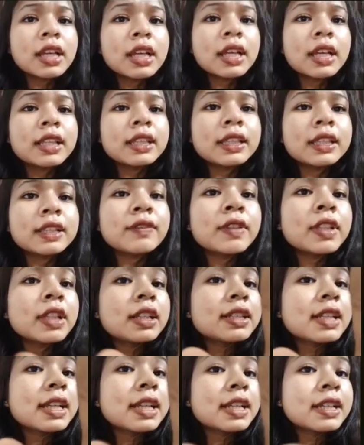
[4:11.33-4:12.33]
Even the
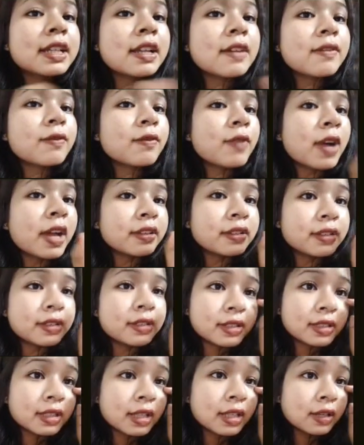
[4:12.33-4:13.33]
telegraph
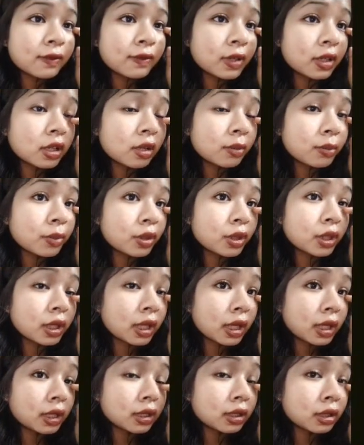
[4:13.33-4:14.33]
wires that were
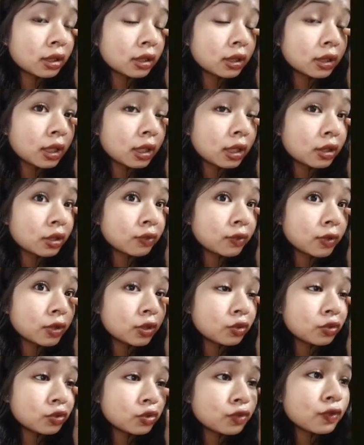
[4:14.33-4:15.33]
that were
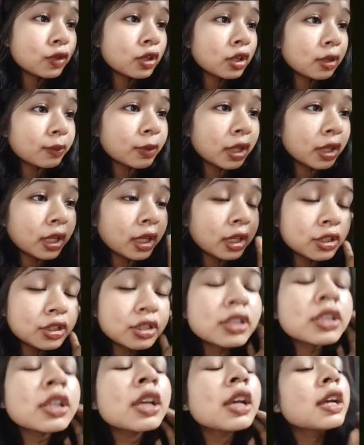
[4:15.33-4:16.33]
used for
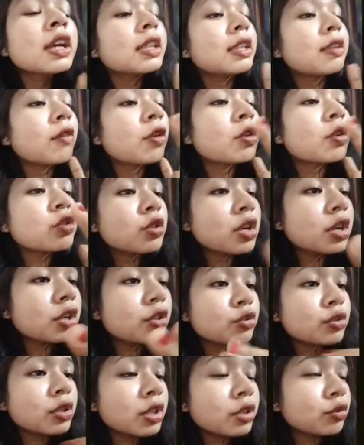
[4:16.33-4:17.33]
communication, they were also cut,
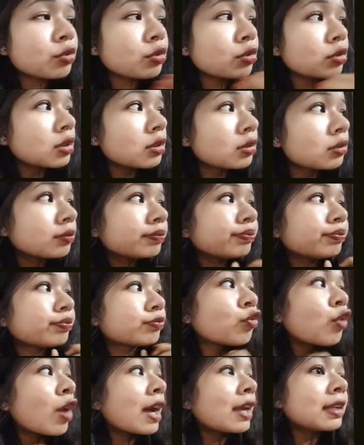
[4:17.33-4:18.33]
so that the
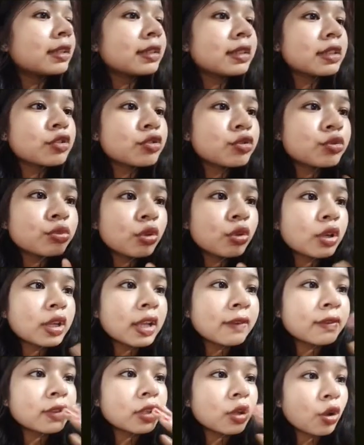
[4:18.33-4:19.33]
violators do not
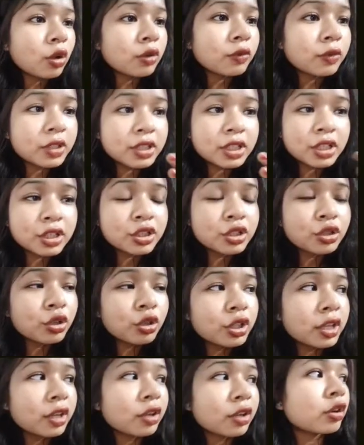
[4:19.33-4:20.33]
have the conversation, or
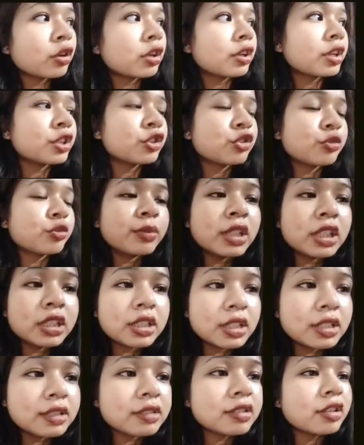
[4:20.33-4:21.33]
they cannot arrange
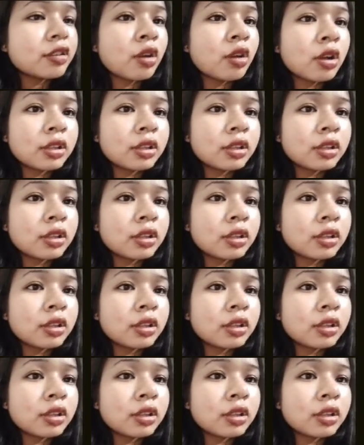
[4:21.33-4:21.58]
meetings and all.